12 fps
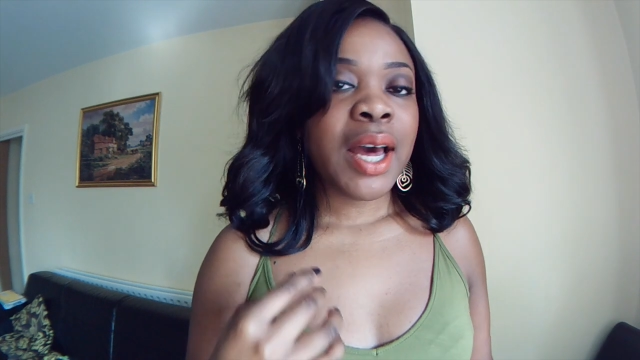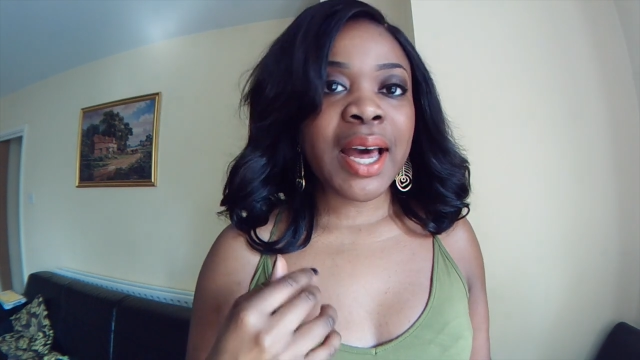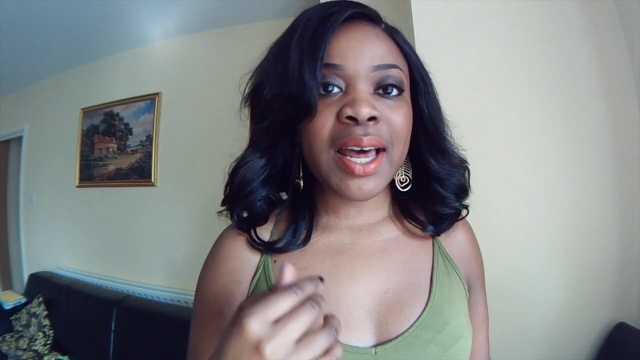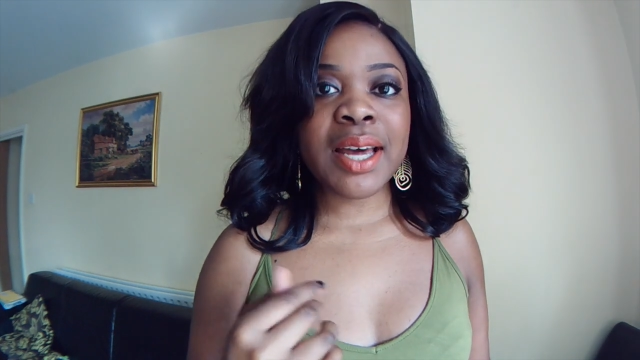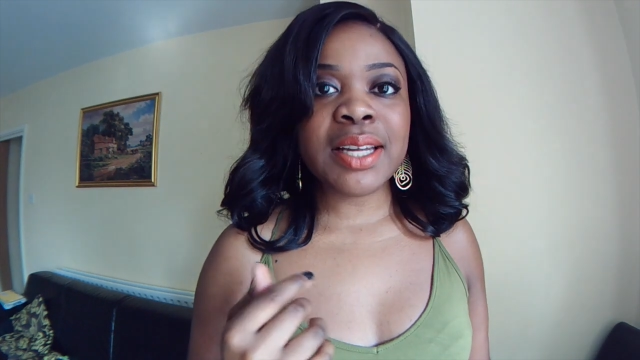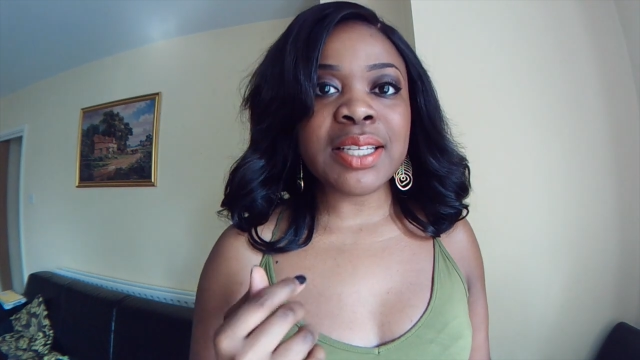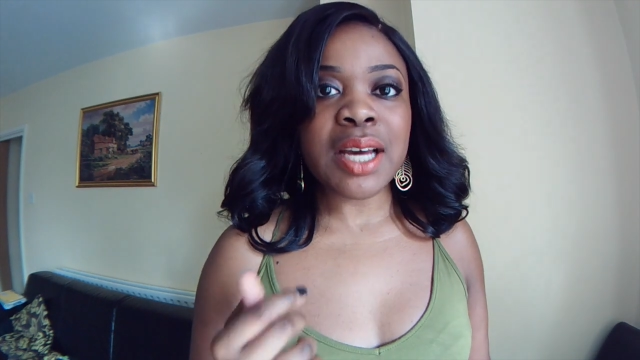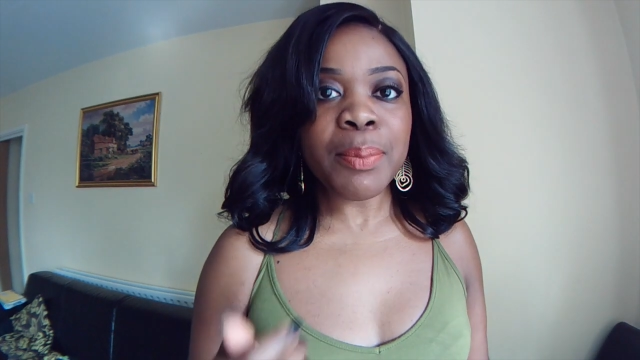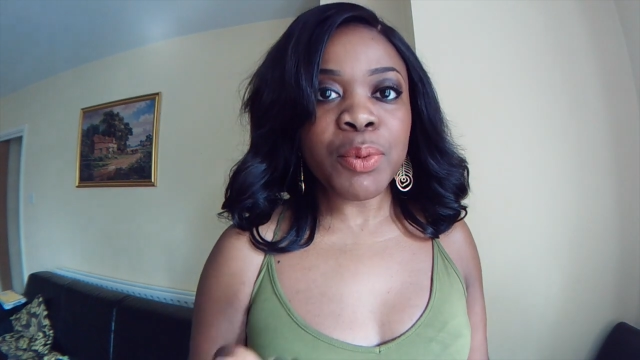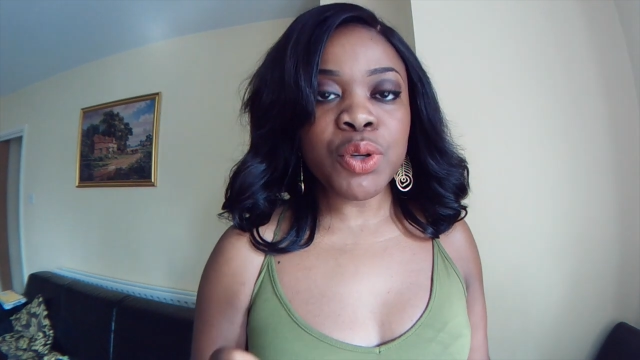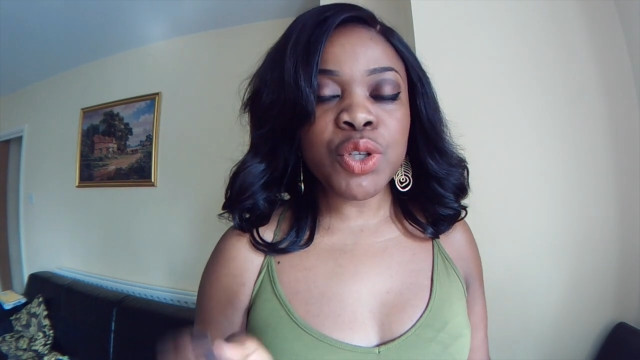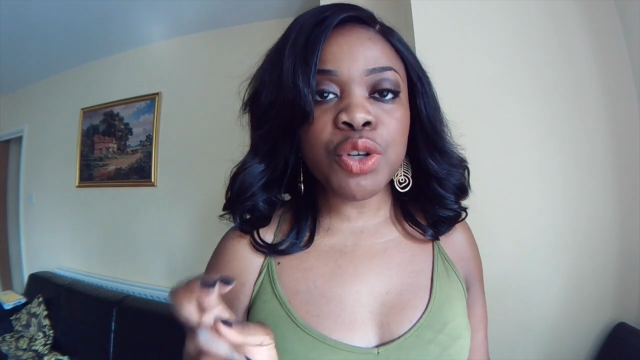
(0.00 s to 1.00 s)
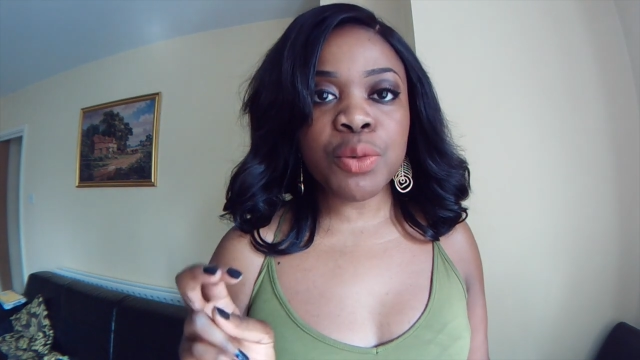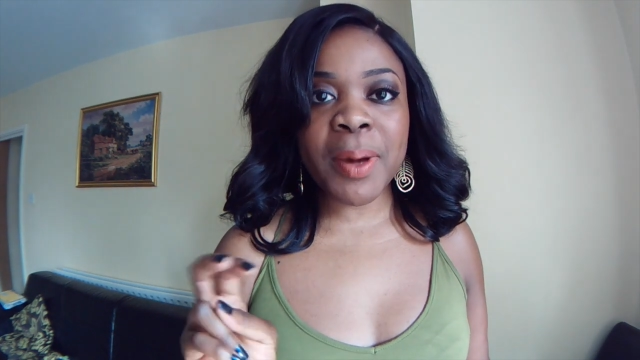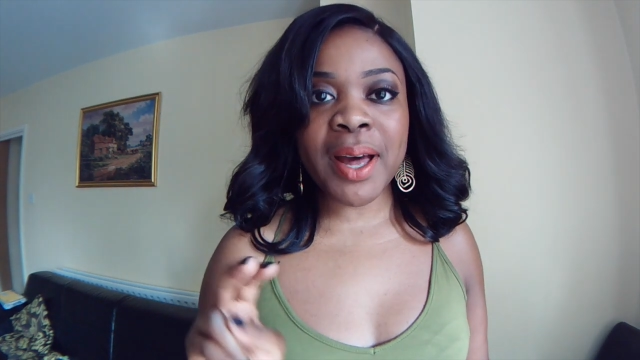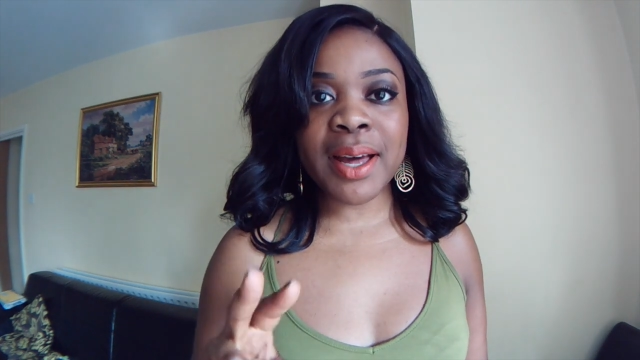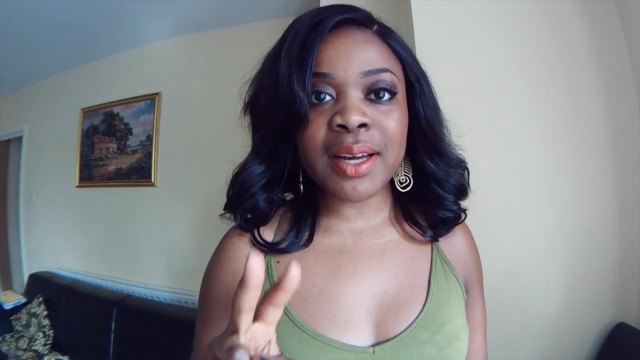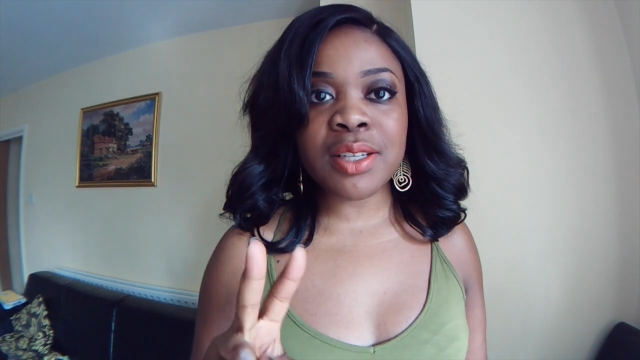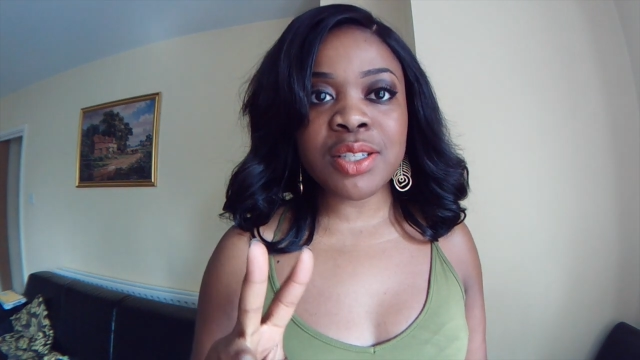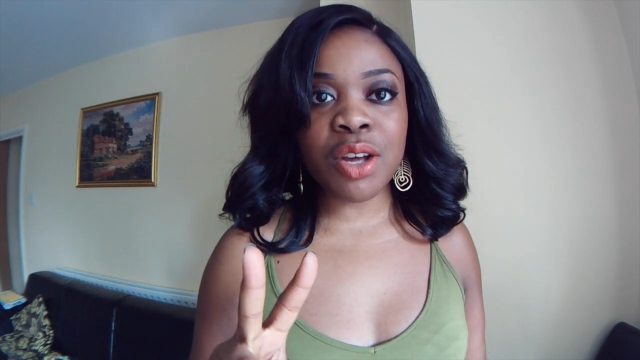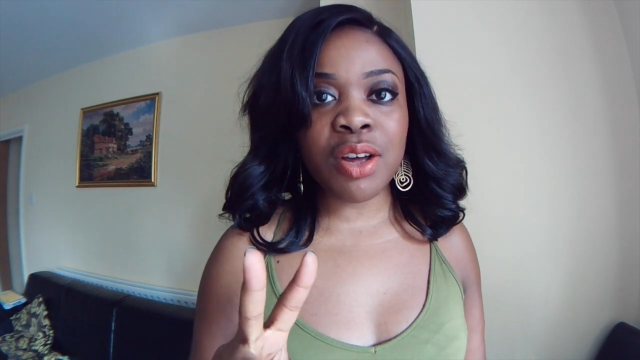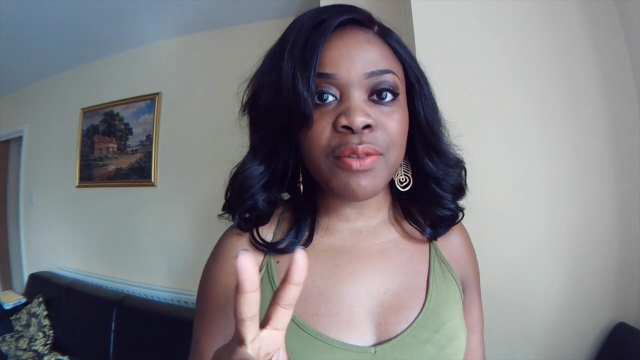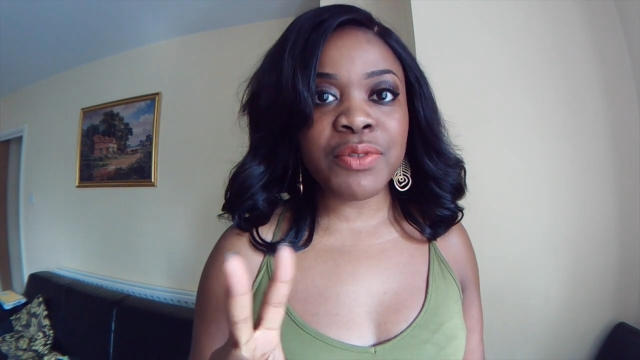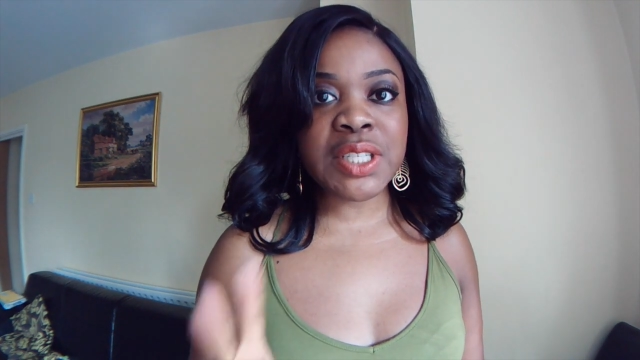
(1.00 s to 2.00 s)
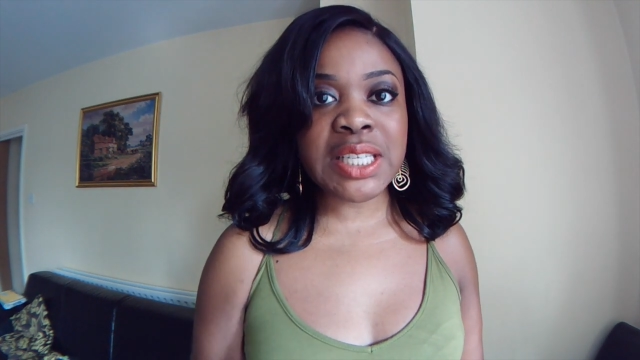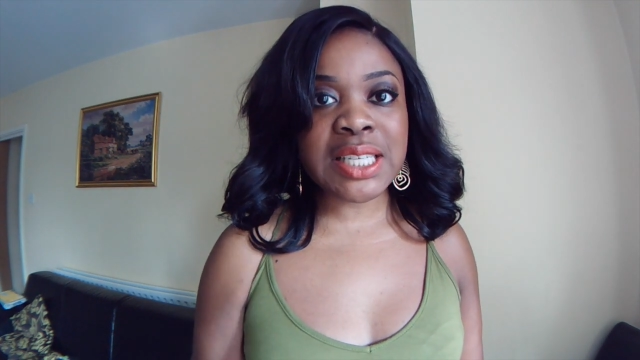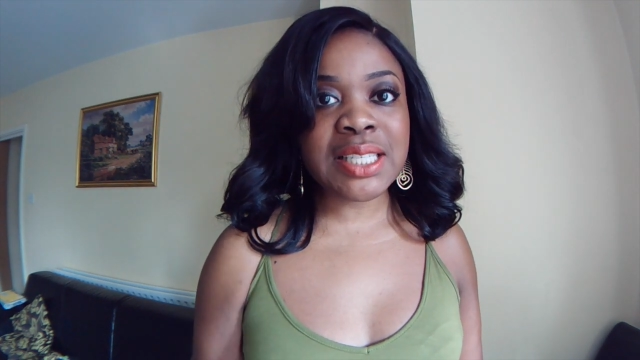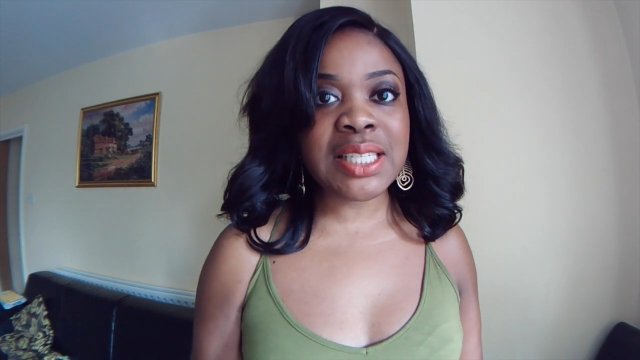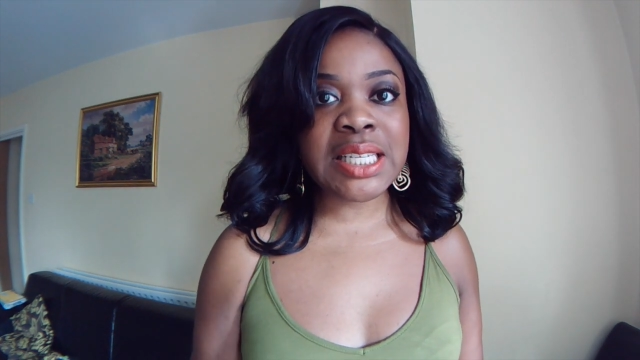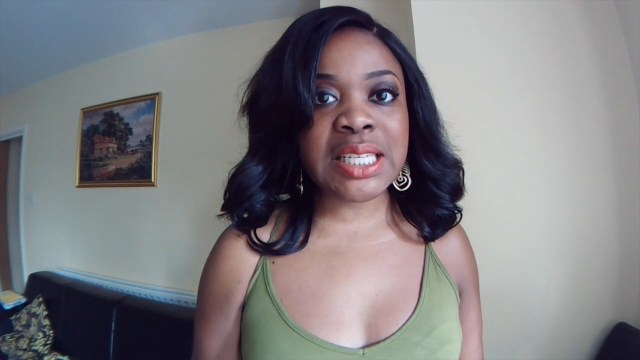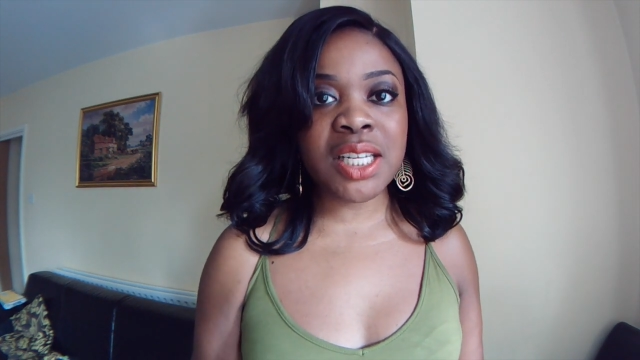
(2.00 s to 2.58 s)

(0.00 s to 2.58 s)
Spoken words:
and I bought two packs of 16